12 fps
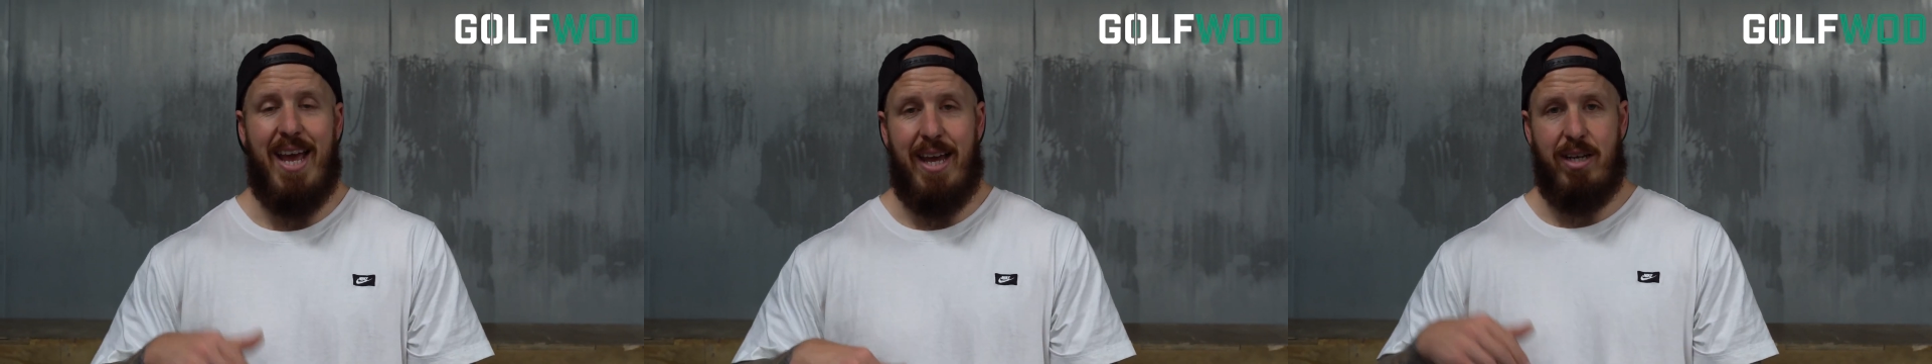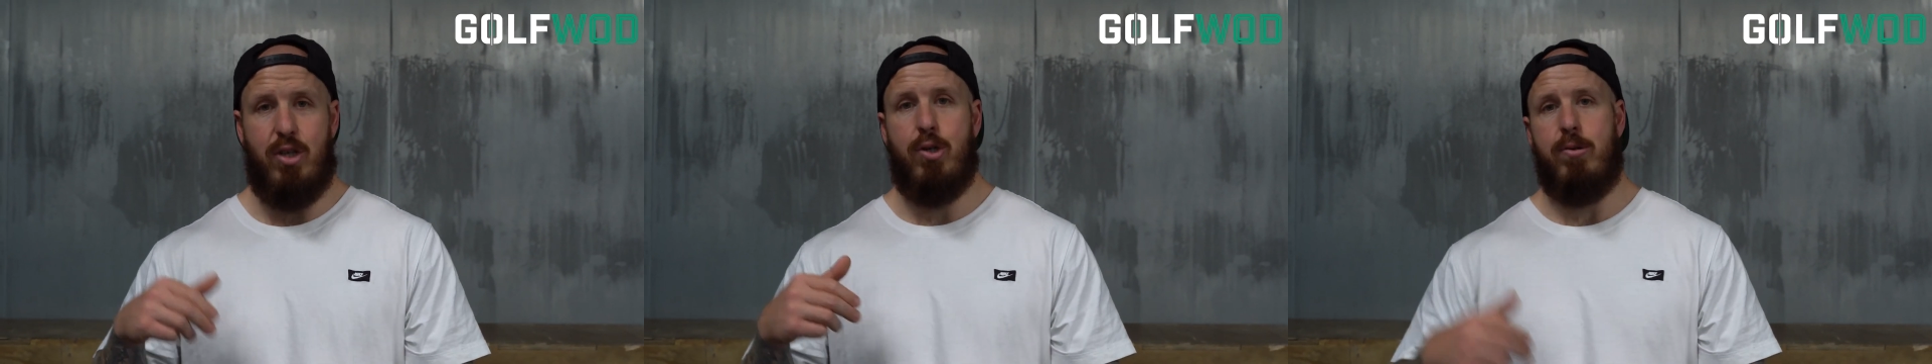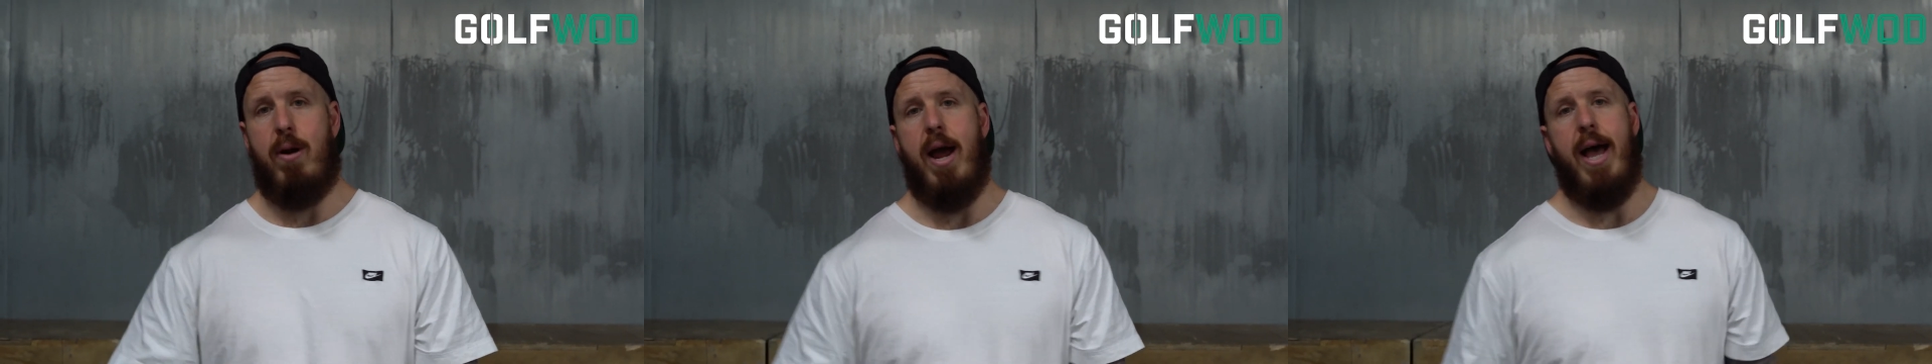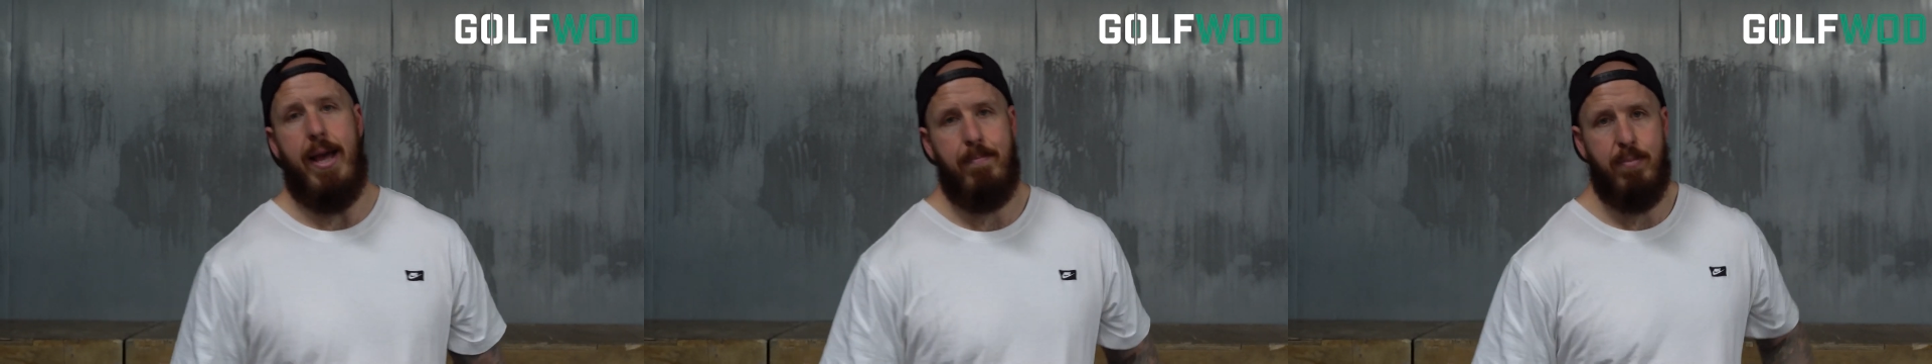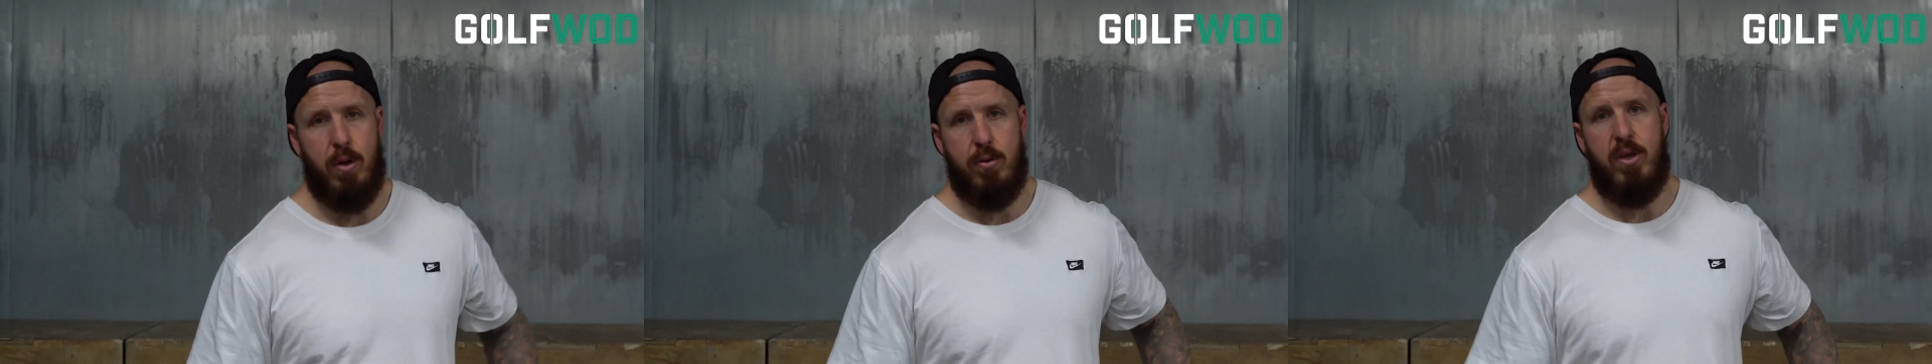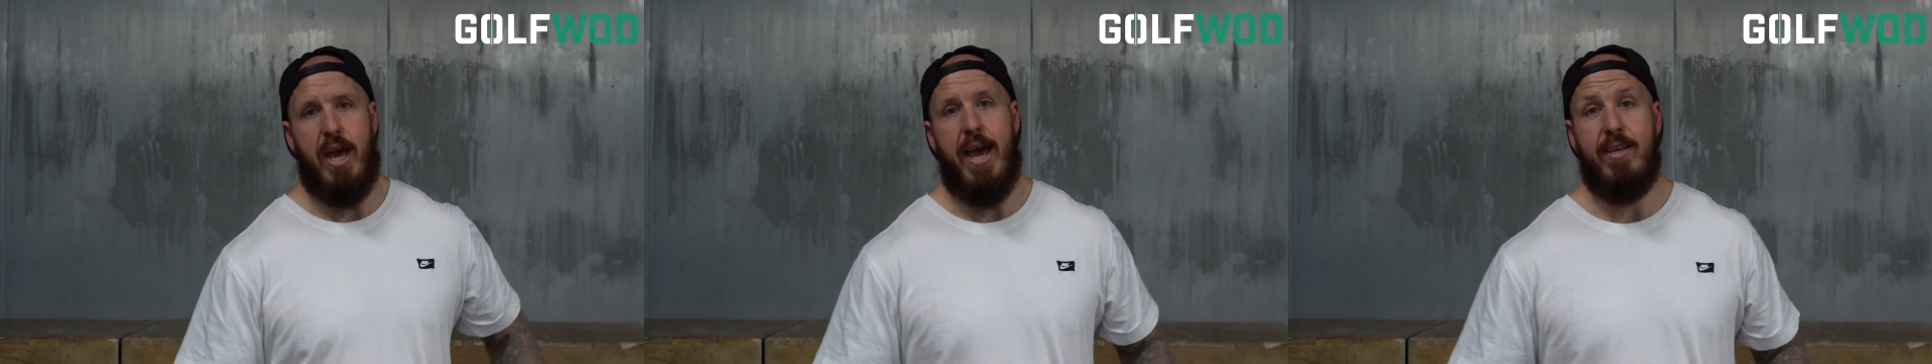a try.
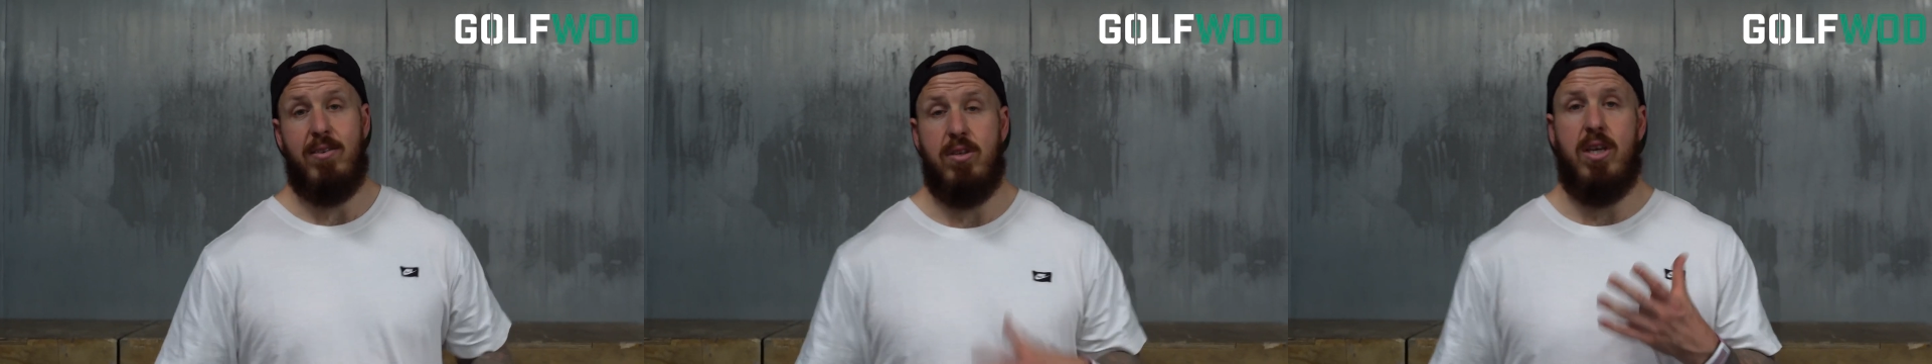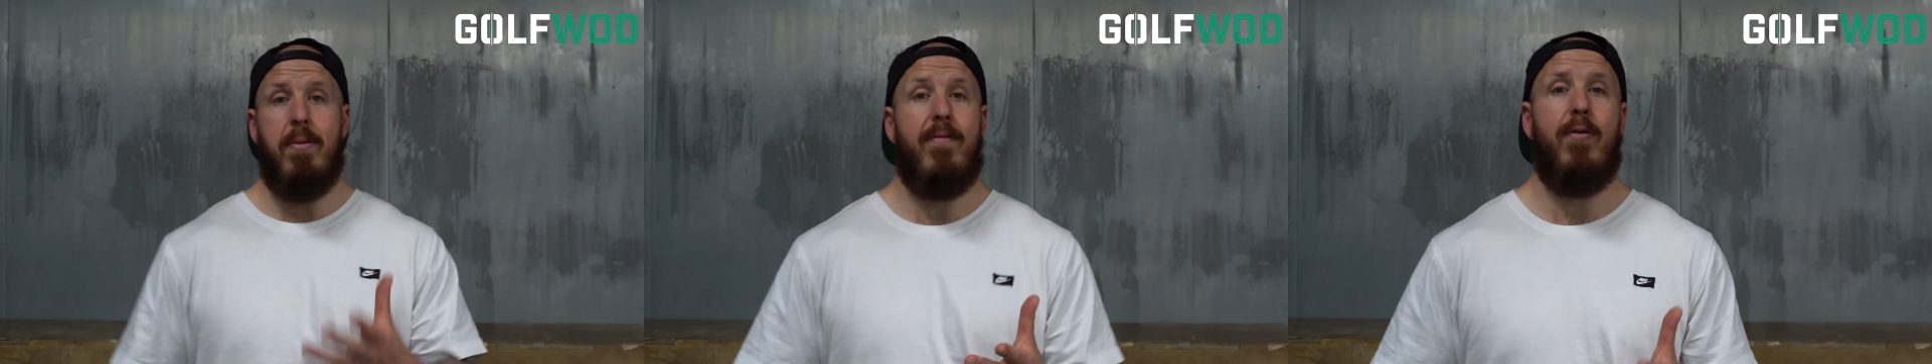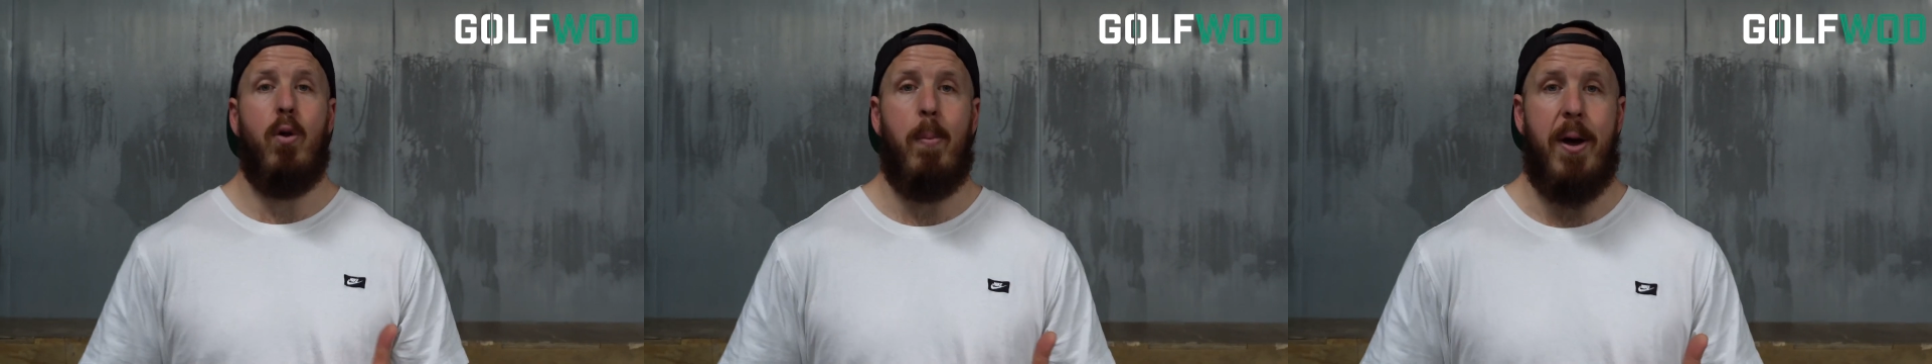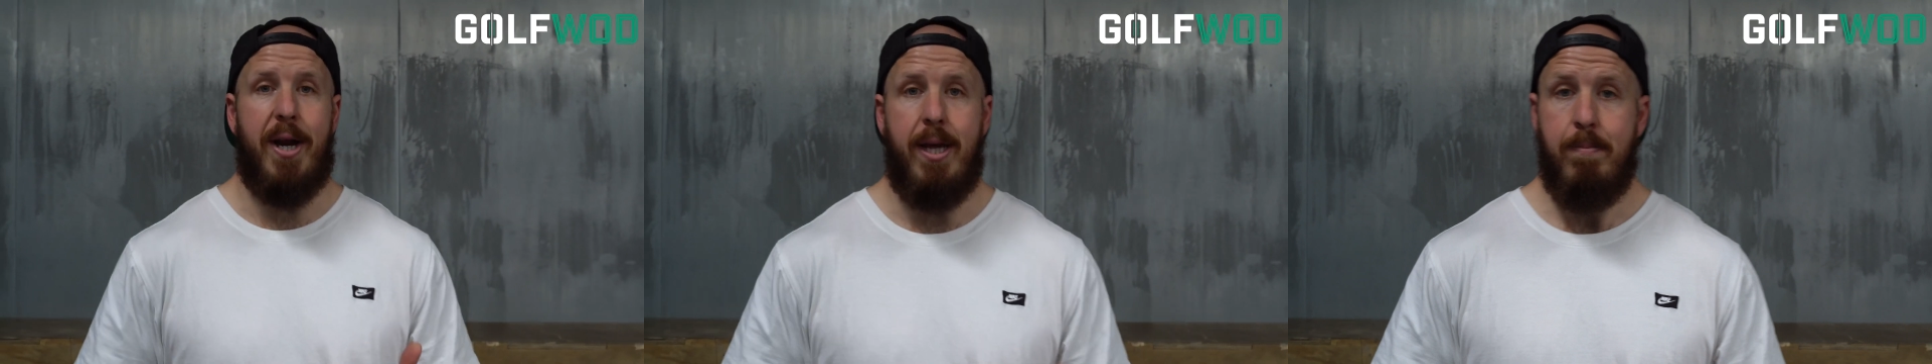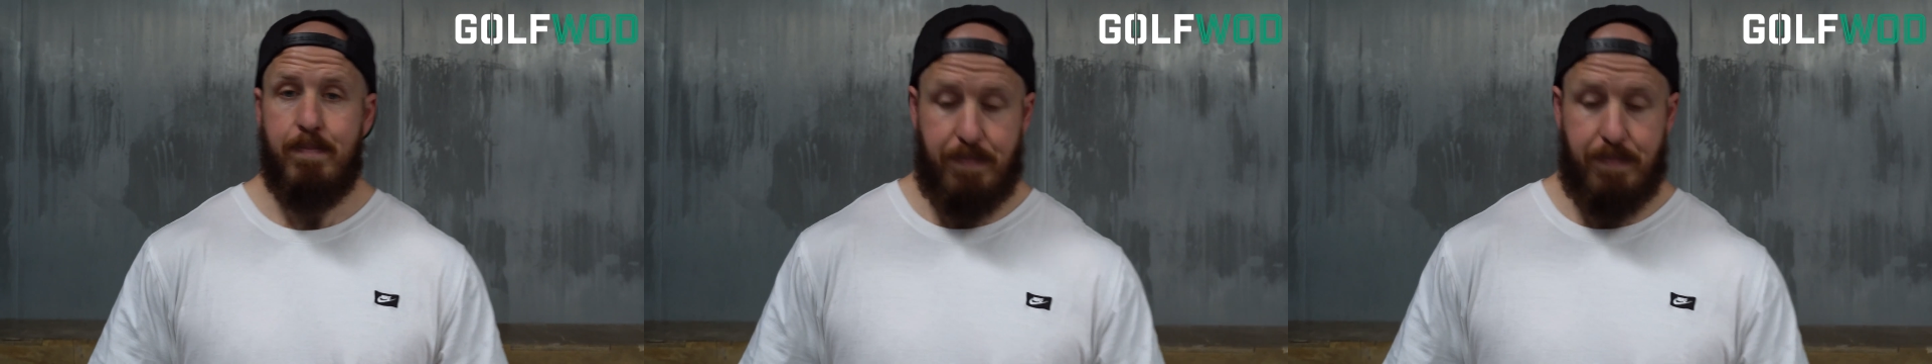Okay, so it's going to be full body,